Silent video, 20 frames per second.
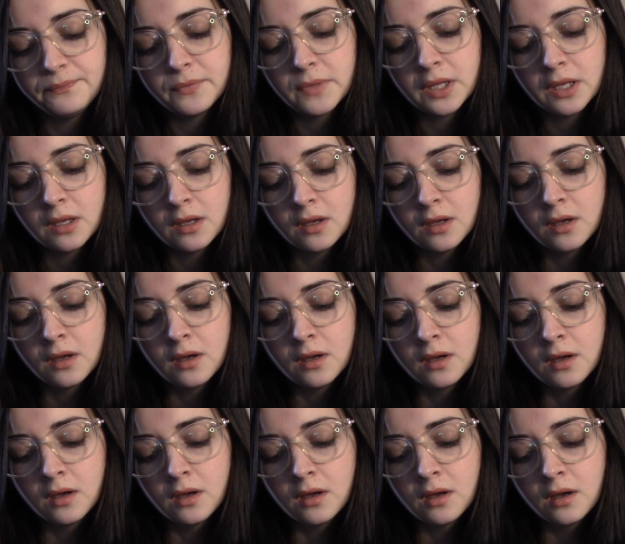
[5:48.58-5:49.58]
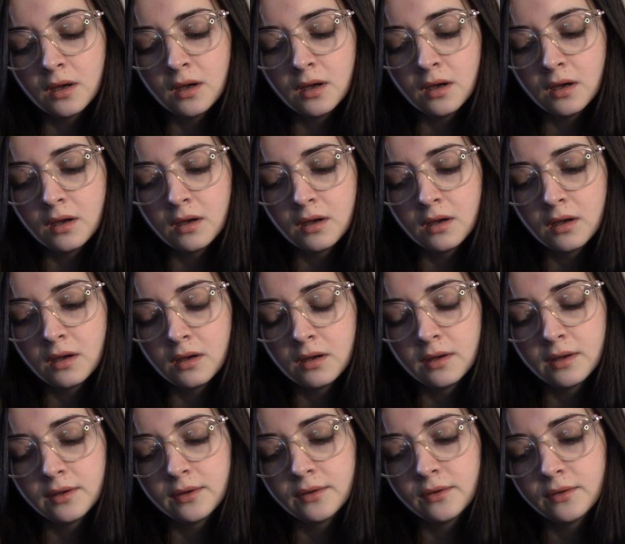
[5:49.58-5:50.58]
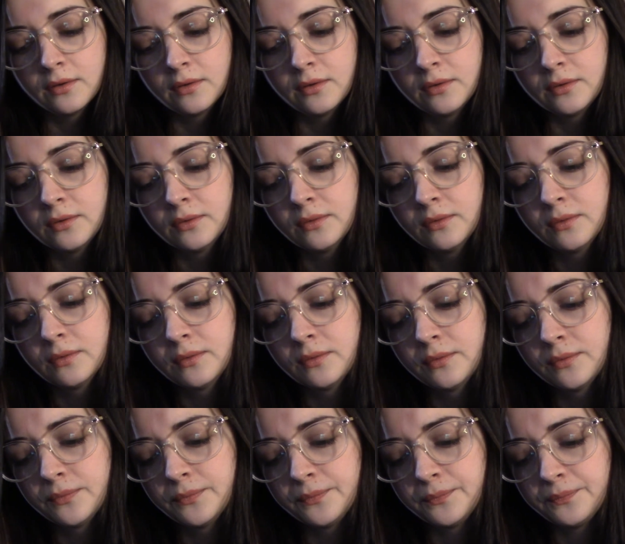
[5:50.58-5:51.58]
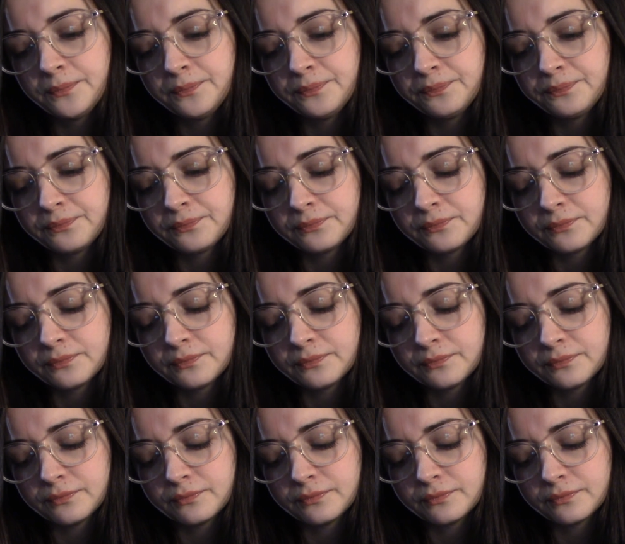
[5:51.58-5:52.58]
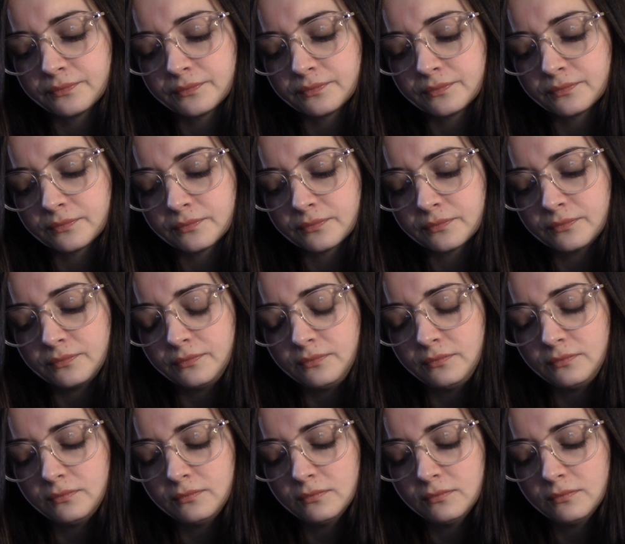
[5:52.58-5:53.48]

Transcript: Nobody speaks.